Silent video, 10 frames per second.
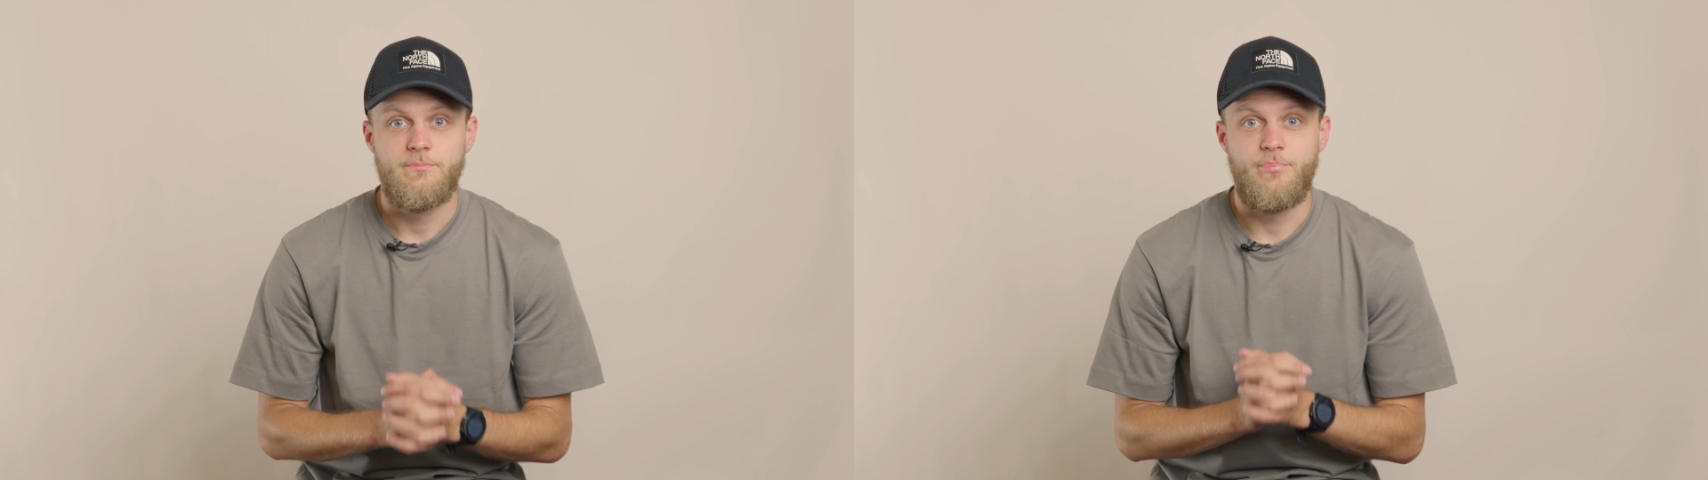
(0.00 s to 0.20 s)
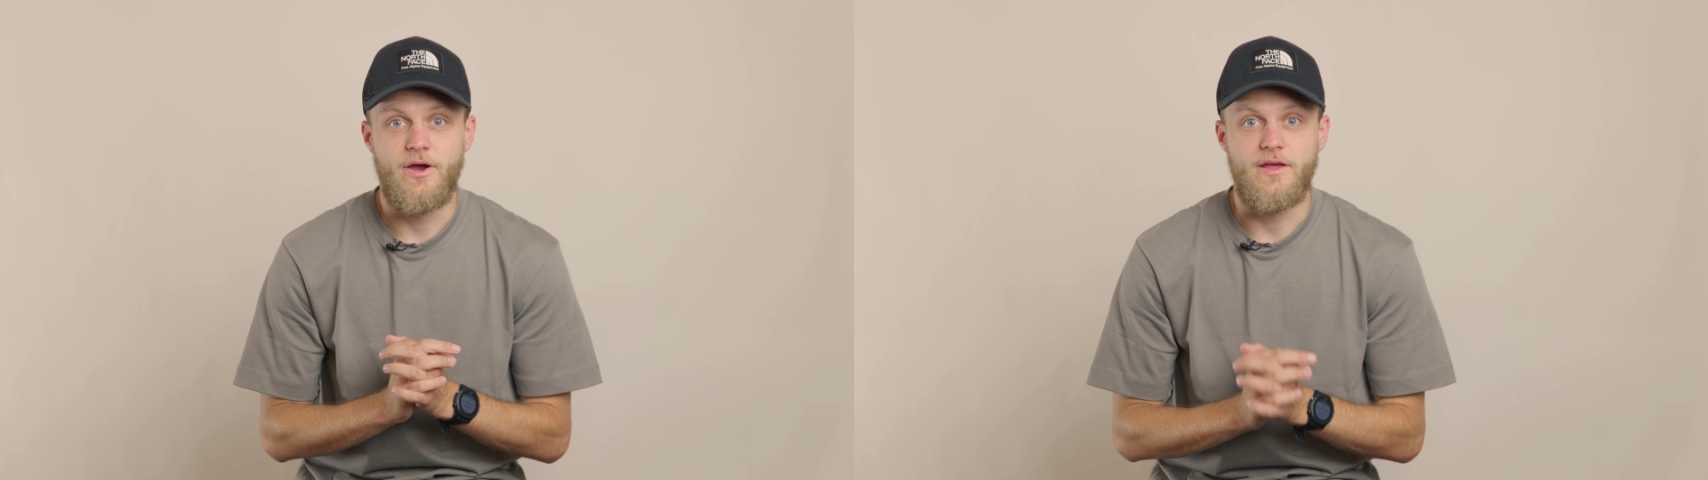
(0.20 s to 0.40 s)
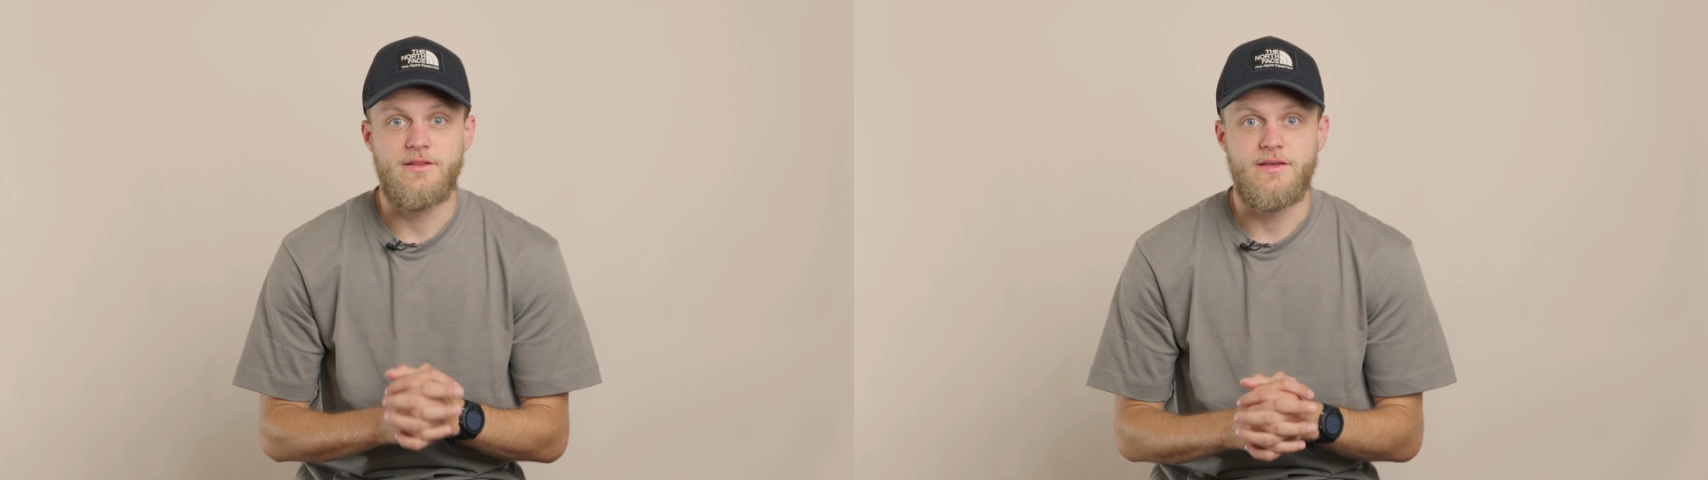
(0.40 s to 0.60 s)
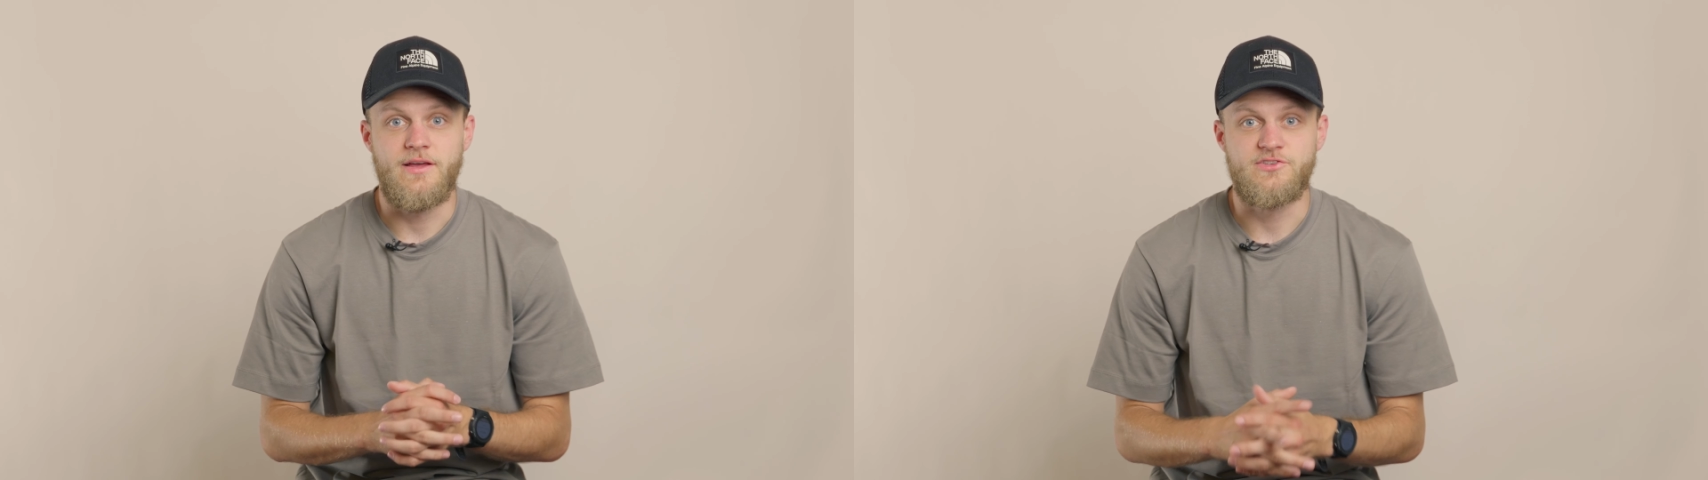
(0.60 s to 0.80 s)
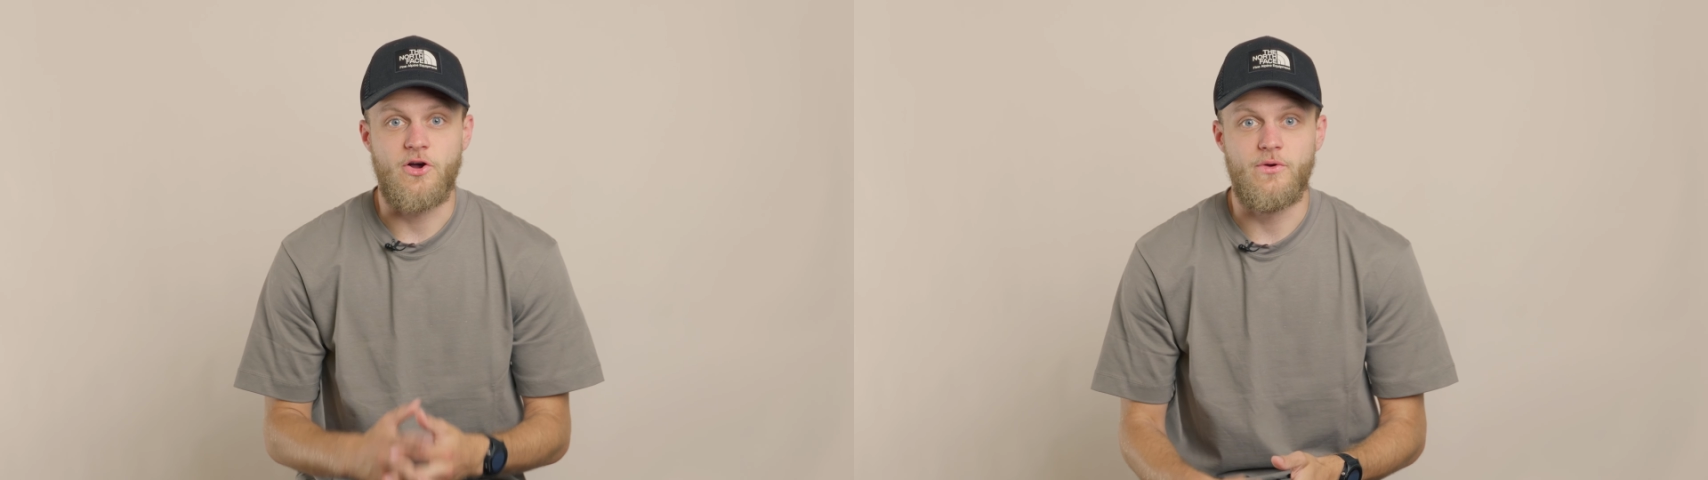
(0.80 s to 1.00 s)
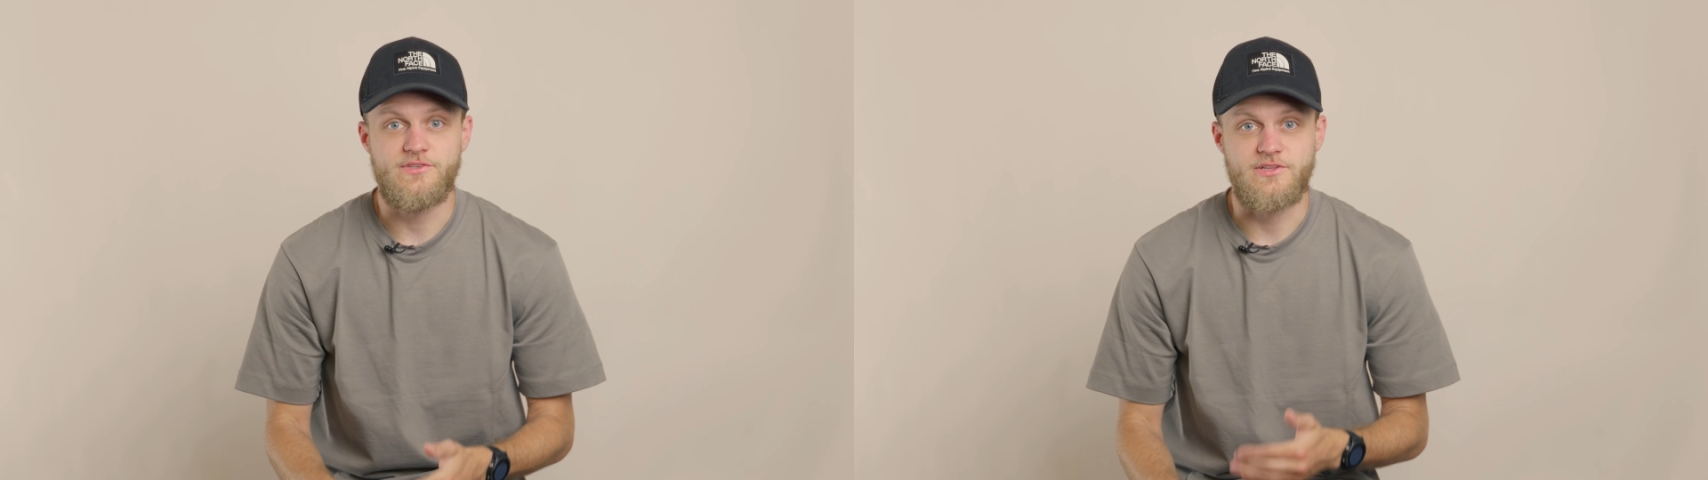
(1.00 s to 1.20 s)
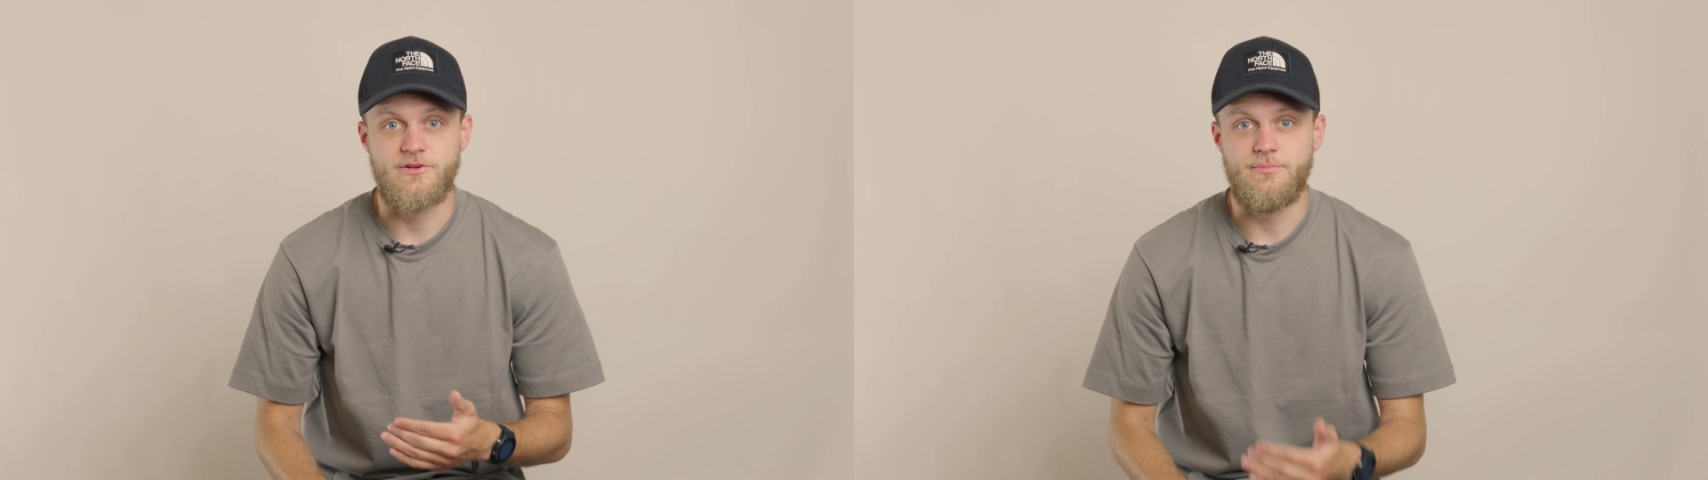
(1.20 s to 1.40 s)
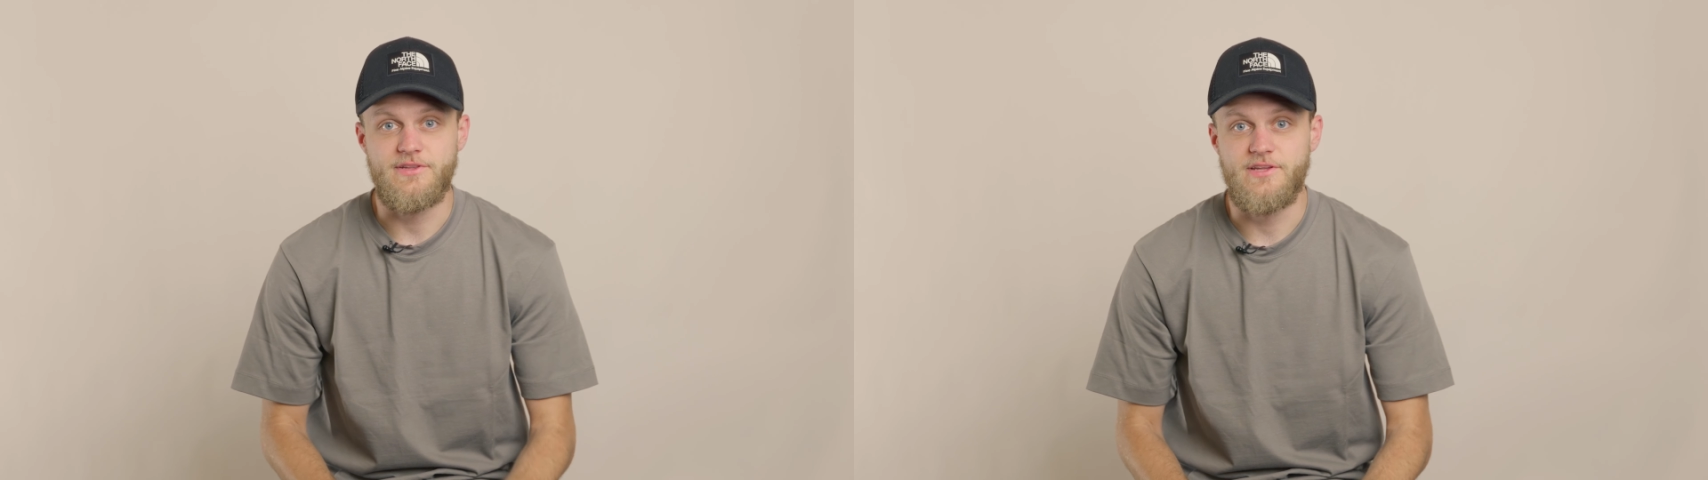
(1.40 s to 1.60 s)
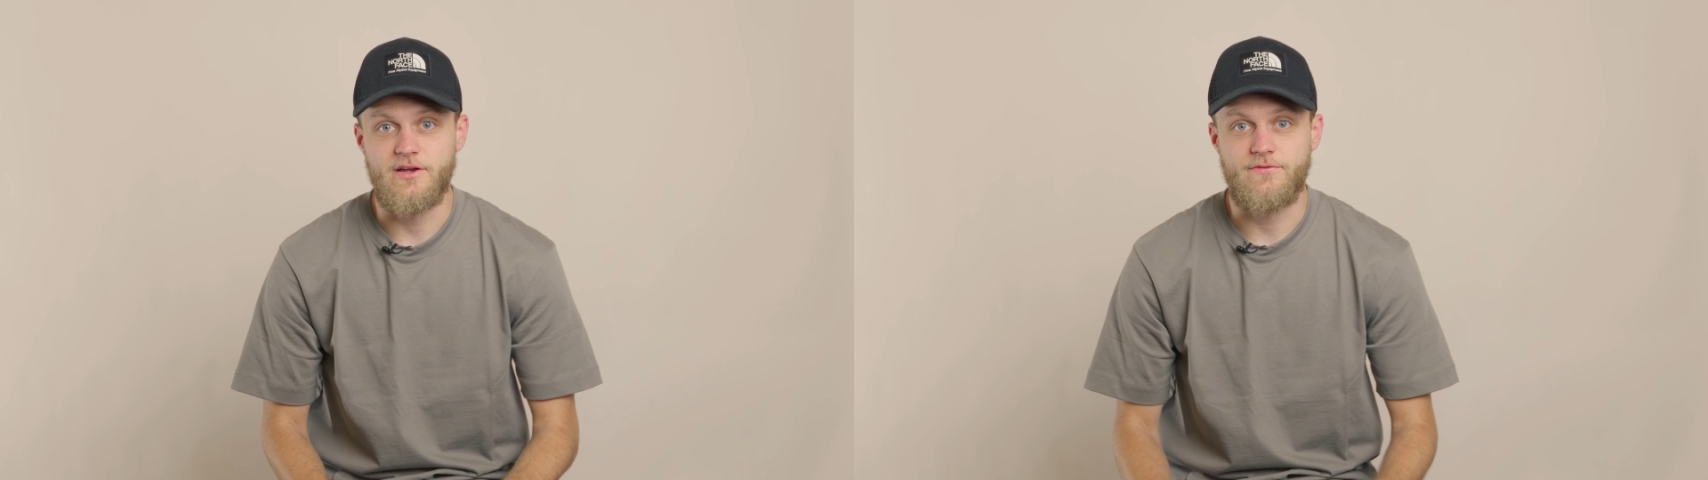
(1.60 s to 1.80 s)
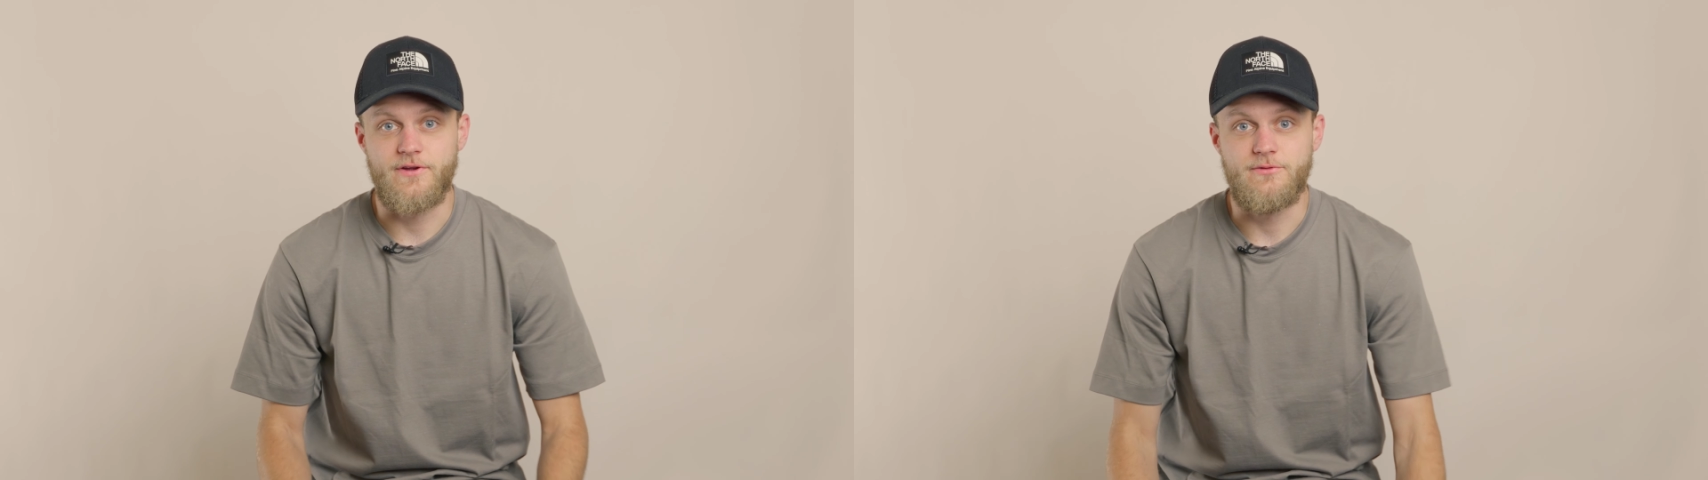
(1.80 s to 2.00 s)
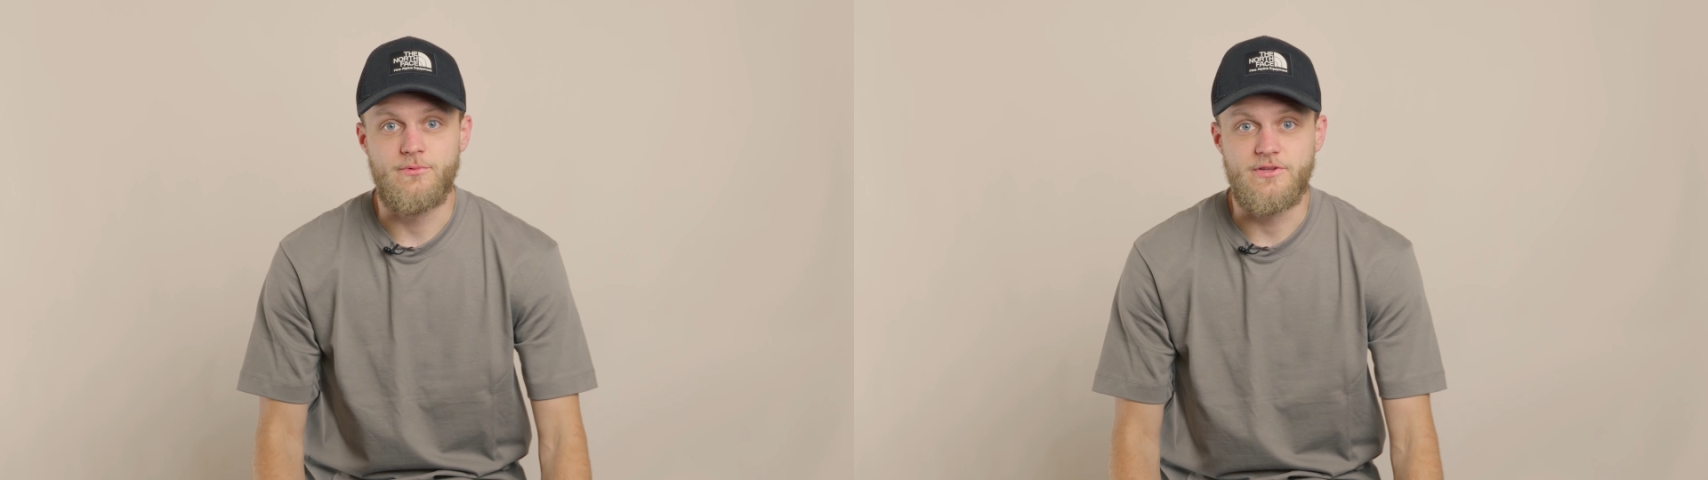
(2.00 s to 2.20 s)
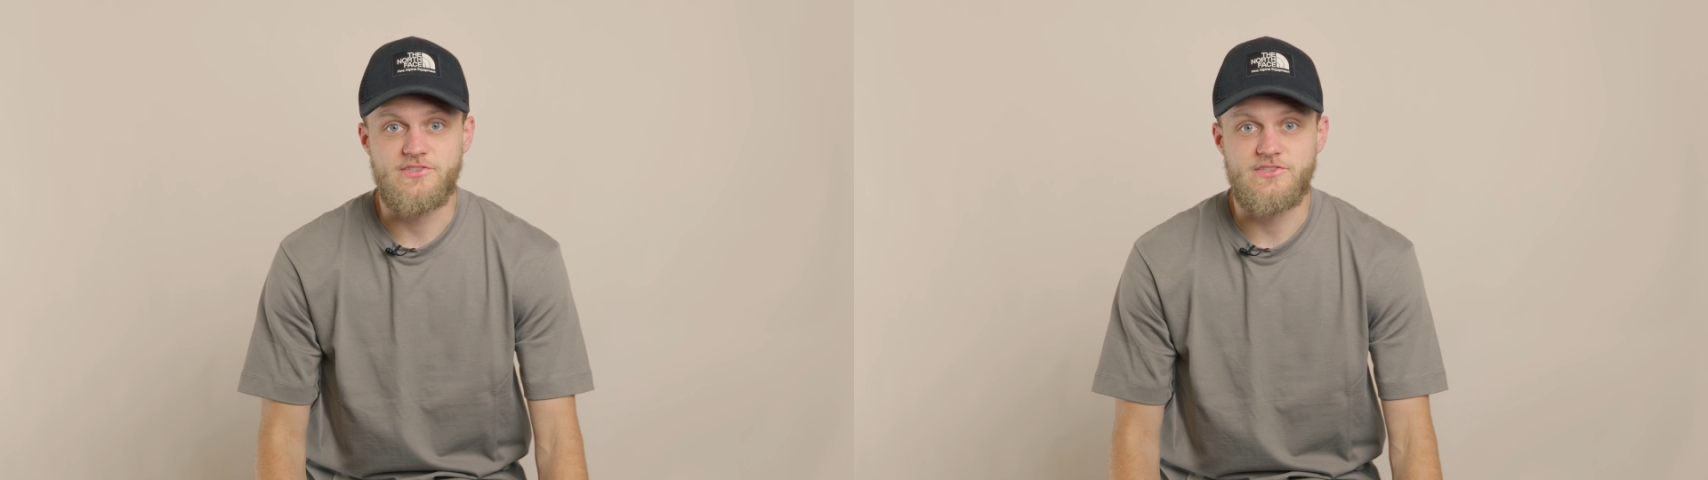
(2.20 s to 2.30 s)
but it's always a little bit different when